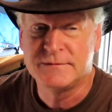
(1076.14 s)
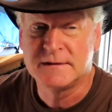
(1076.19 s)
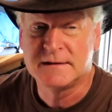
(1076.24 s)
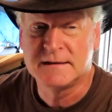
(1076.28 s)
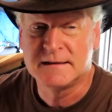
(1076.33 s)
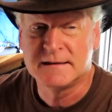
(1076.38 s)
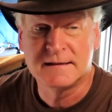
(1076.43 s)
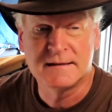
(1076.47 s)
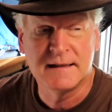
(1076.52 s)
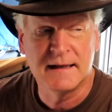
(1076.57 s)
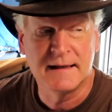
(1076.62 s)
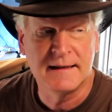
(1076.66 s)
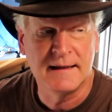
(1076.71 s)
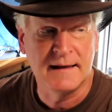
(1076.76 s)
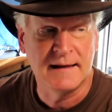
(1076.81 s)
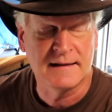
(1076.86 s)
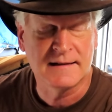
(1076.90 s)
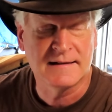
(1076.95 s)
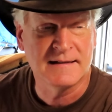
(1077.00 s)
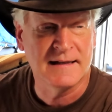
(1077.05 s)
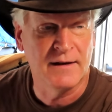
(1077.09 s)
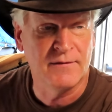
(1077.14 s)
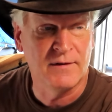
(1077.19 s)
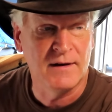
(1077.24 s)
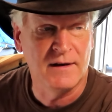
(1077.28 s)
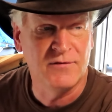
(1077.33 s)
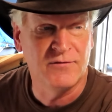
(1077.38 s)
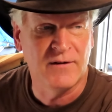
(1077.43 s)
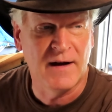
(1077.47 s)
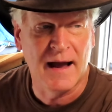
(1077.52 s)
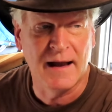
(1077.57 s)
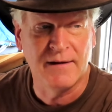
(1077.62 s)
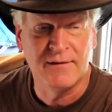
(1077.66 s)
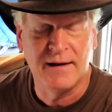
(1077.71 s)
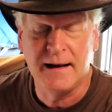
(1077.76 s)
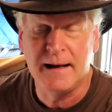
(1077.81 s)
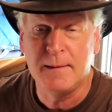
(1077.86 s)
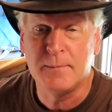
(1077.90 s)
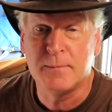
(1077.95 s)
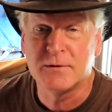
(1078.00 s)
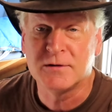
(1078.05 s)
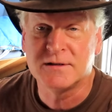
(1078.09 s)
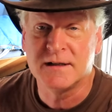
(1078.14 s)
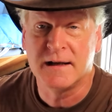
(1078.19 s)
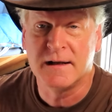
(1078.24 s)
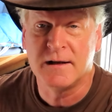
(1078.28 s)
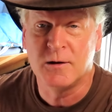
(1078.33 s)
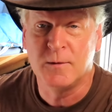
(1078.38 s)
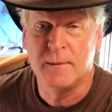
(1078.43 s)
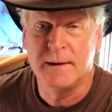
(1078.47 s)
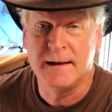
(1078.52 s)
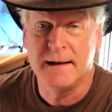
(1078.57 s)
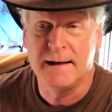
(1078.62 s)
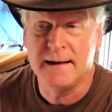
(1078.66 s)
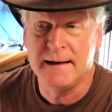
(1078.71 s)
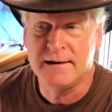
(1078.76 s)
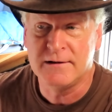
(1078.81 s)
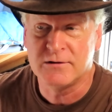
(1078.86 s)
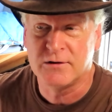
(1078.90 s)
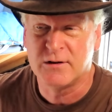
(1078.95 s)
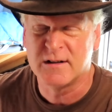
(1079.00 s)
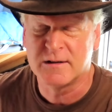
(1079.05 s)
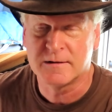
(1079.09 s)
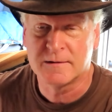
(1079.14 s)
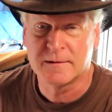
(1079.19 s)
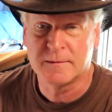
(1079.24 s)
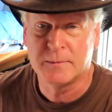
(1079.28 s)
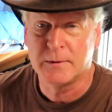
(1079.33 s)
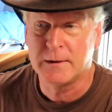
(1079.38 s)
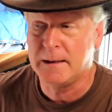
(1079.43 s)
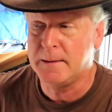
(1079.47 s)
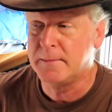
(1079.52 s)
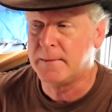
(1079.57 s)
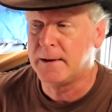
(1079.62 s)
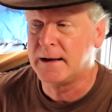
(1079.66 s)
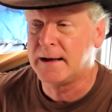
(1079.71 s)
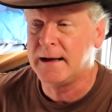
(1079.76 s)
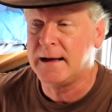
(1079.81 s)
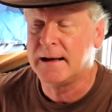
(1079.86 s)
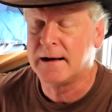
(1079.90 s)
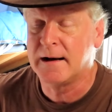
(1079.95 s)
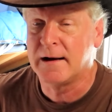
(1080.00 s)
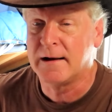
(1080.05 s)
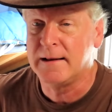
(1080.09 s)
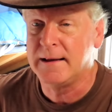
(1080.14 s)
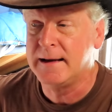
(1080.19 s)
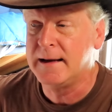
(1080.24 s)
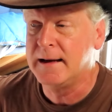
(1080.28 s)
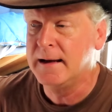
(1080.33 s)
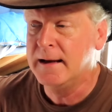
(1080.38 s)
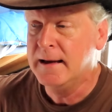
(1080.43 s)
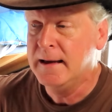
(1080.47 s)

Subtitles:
I think it's 75-80% humidity, so it's pretty muggy and ugly